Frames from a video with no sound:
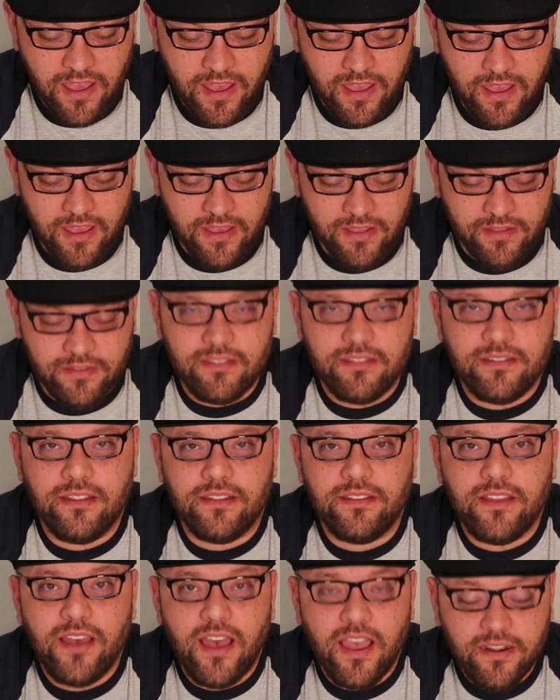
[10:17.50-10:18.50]
Uh,
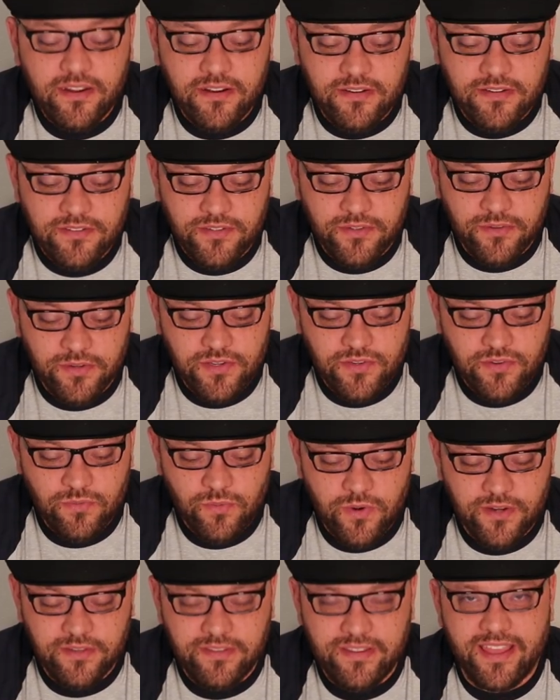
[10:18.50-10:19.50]
the doctor Stuart
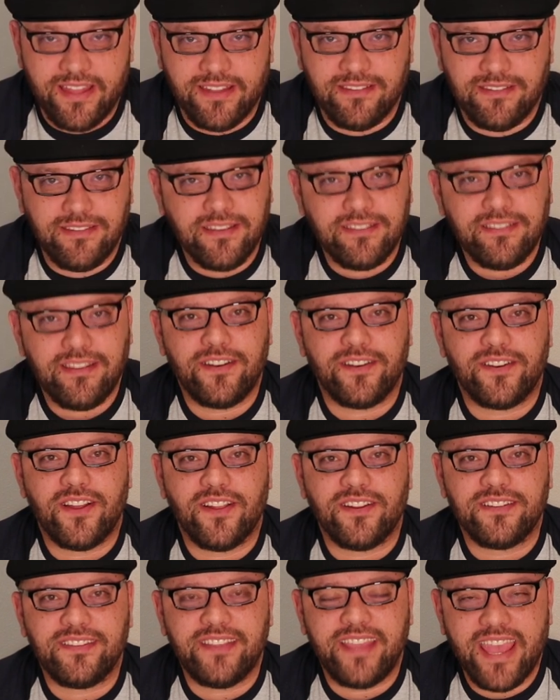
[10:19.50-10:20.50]
Schwartz had six hundred
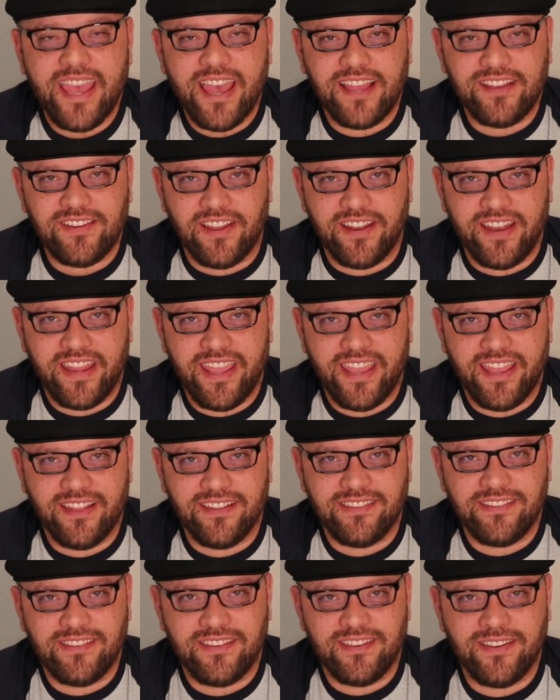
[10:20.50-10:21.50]
dollars cash on
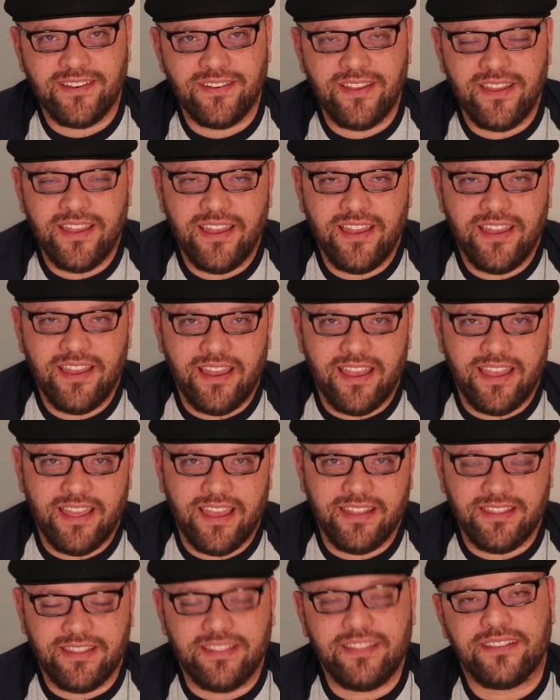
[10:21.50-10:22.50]
hand, so
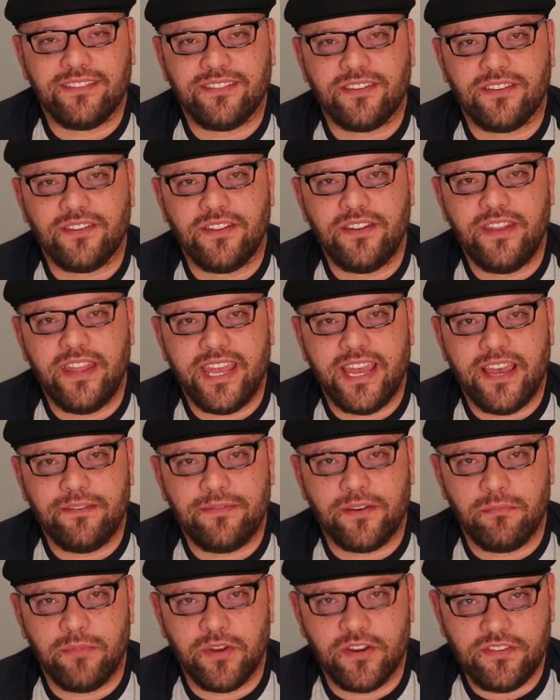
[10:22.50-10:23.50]
I, I, think that's good to
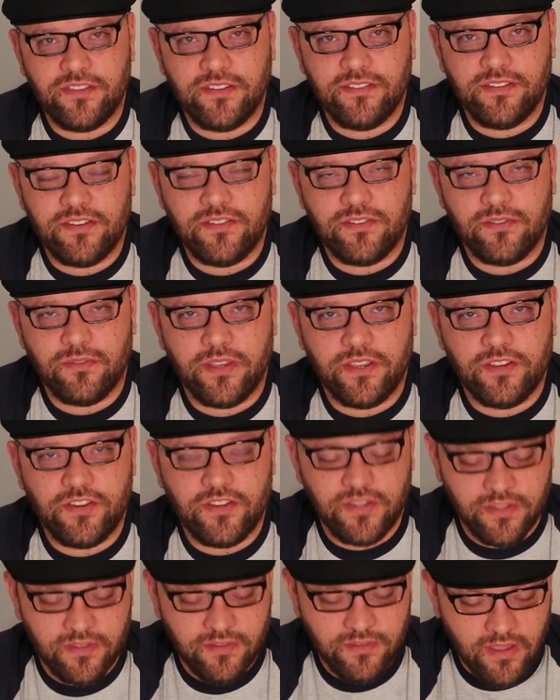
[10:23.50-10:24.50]
have for emergency
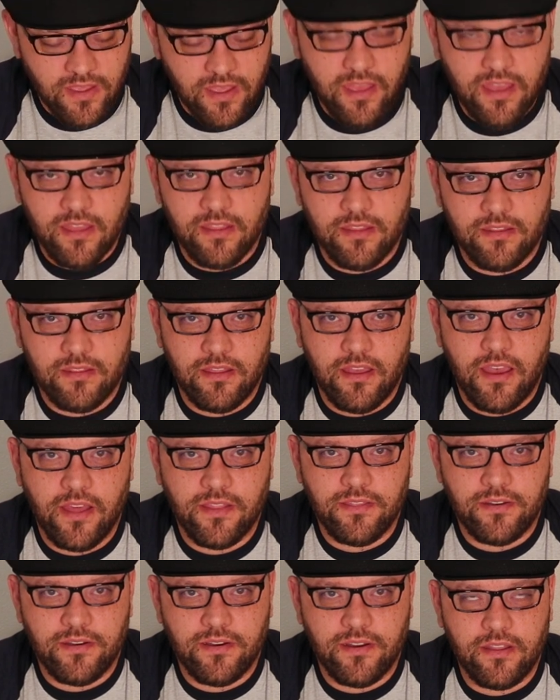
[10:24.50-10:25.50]
situations. Uh, the
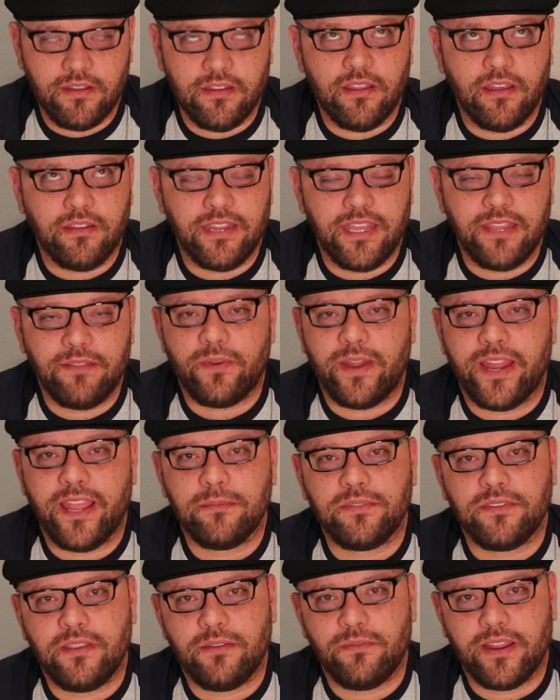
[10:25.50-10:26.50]
author uh, uh, Dave
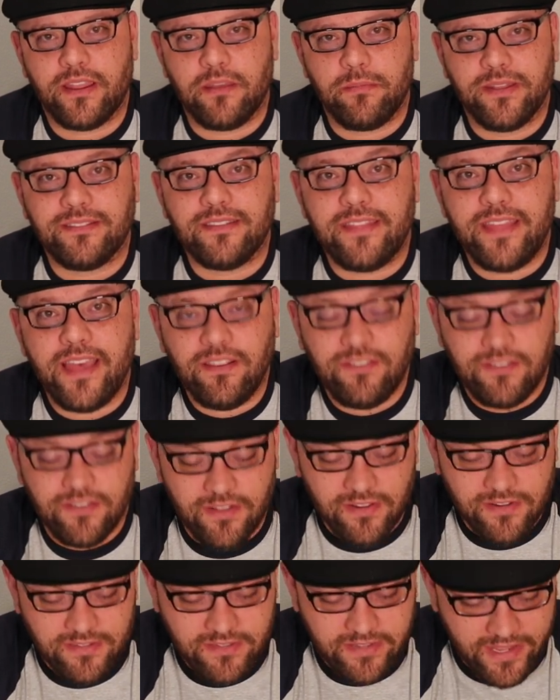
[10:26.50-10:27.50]
Ramsey recommends thousand
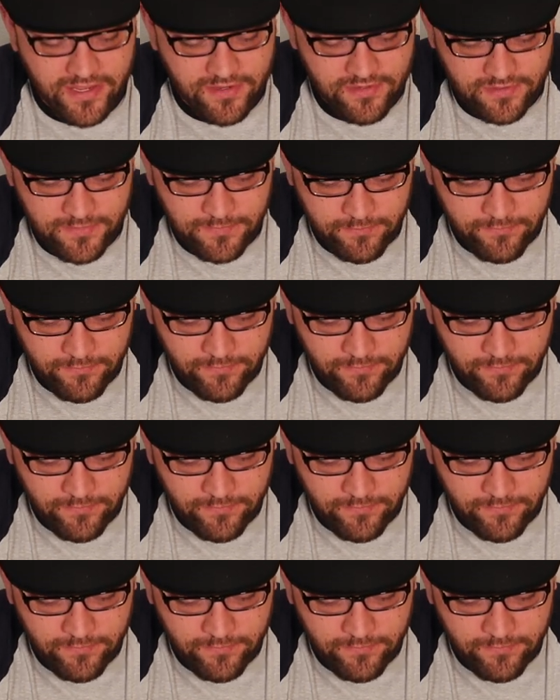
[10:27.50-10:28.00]
dollars cash.